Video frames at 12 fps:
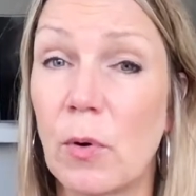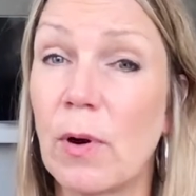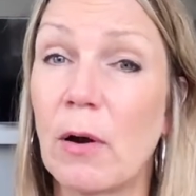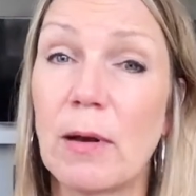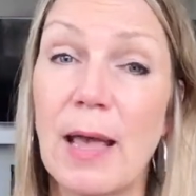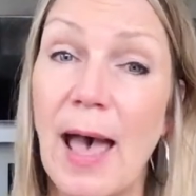
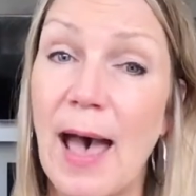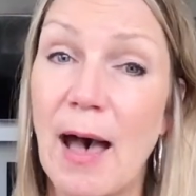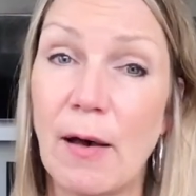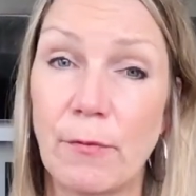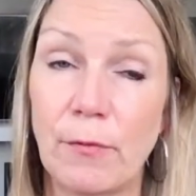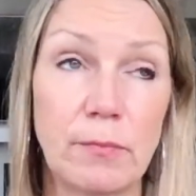already
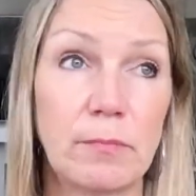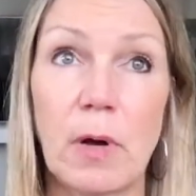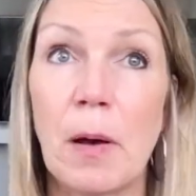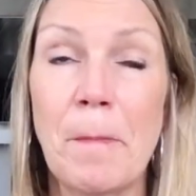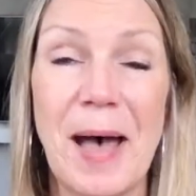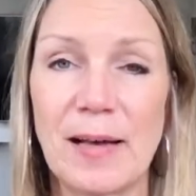have
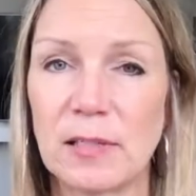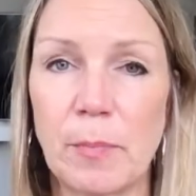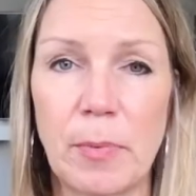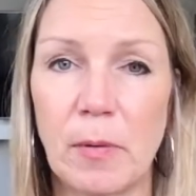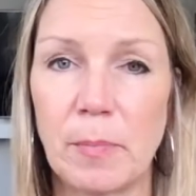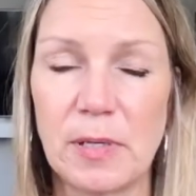a
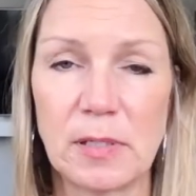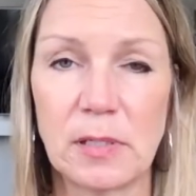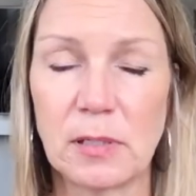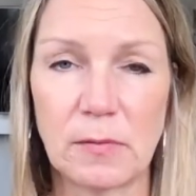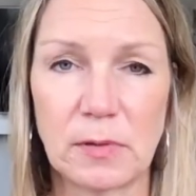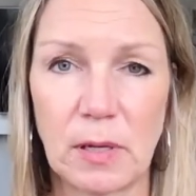basketball
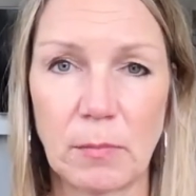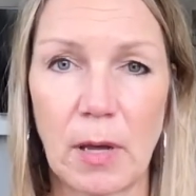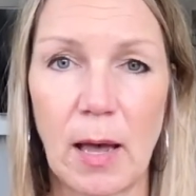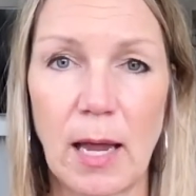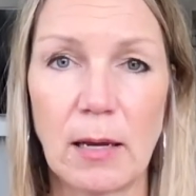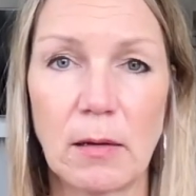business of some
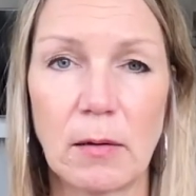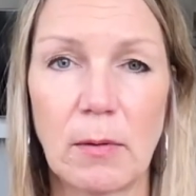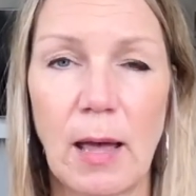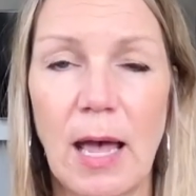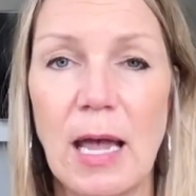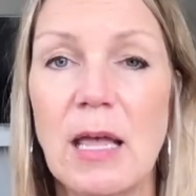kind.
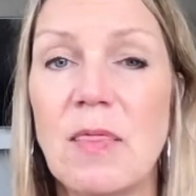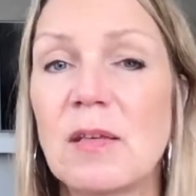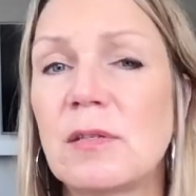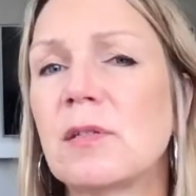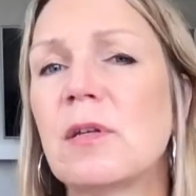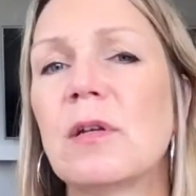Okay, and
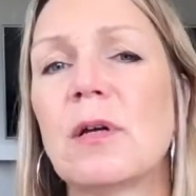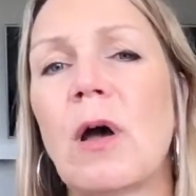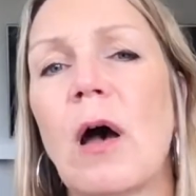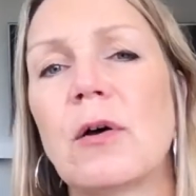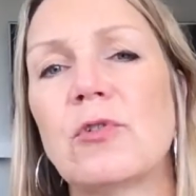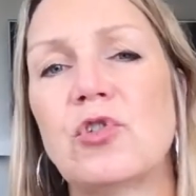this is going to
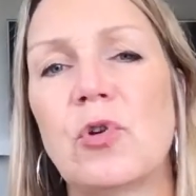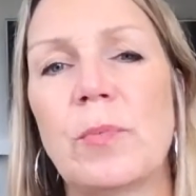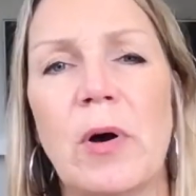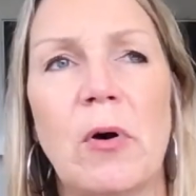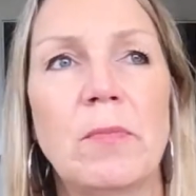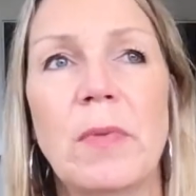cost you
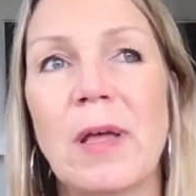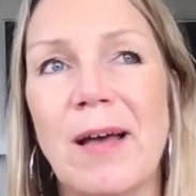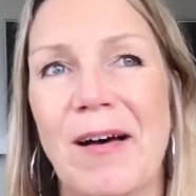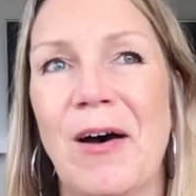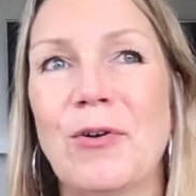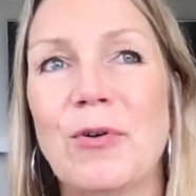about
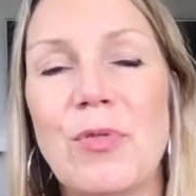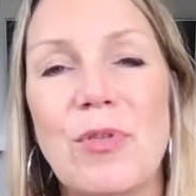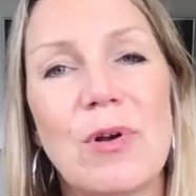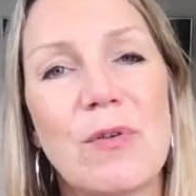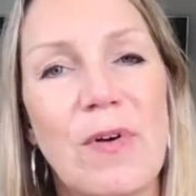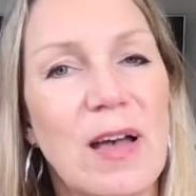
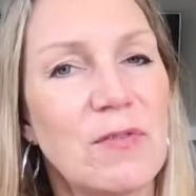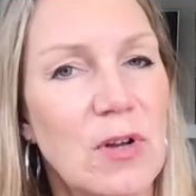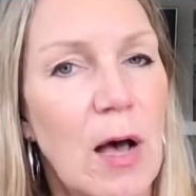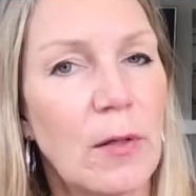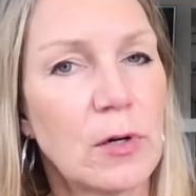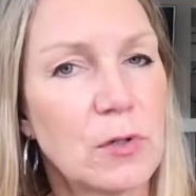
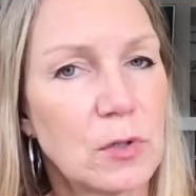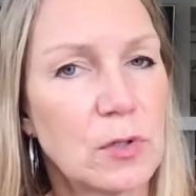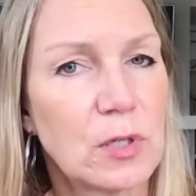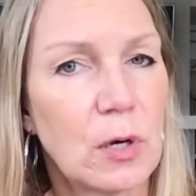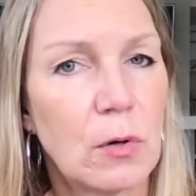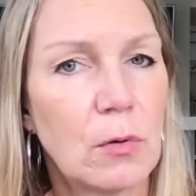$135 or
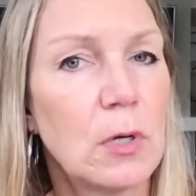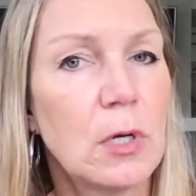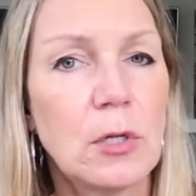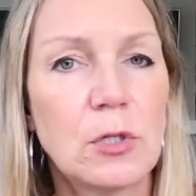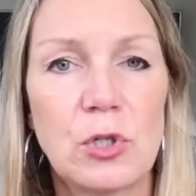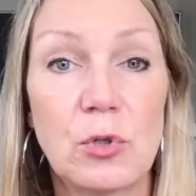so
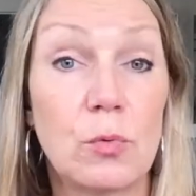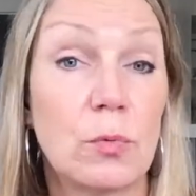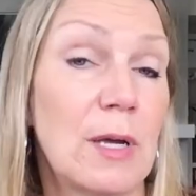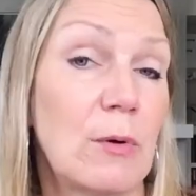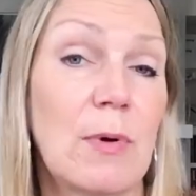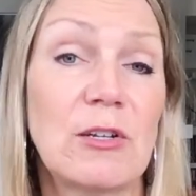to
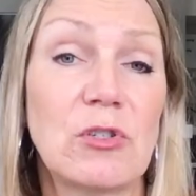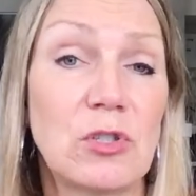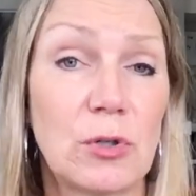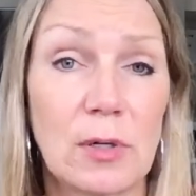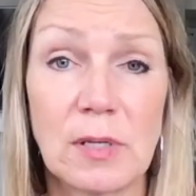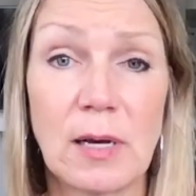
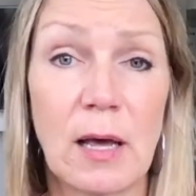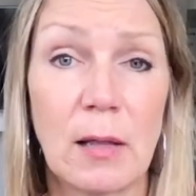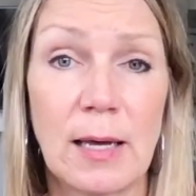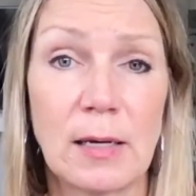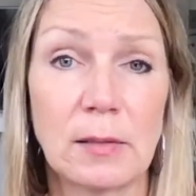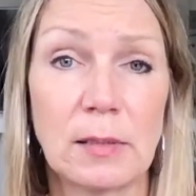register as an
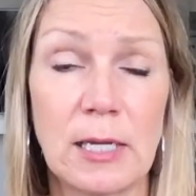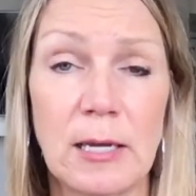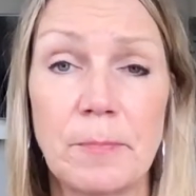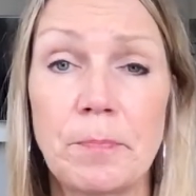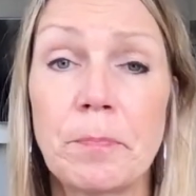LLC.